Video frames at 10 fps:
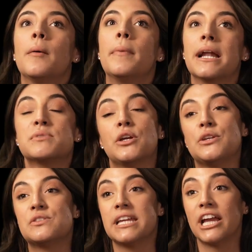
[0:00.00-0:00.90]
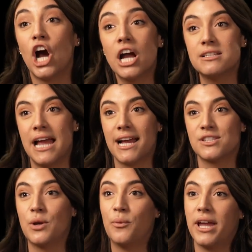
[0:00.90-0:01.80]
But I'm so used to in contact.
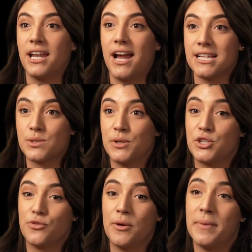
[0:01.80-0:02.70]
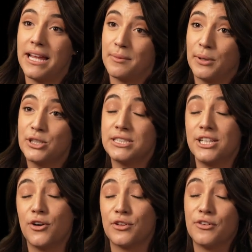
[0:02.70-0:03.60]
So when I switched from being in
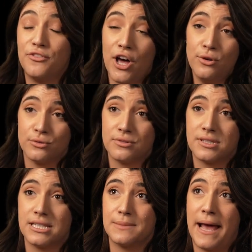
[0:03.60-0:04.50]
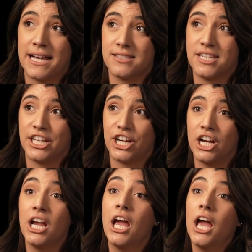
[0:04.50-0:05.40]
person over the phones this past
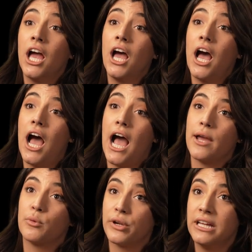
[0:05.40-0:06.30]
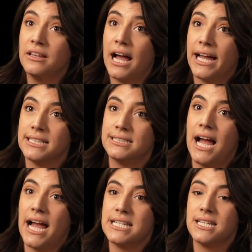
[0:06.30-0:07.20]
year, I realized
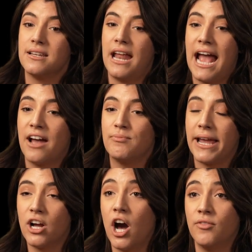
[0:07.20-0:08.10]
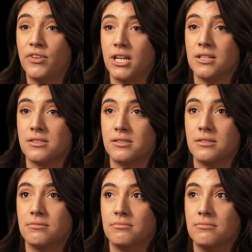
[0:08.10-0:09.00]
I didn't have my confidence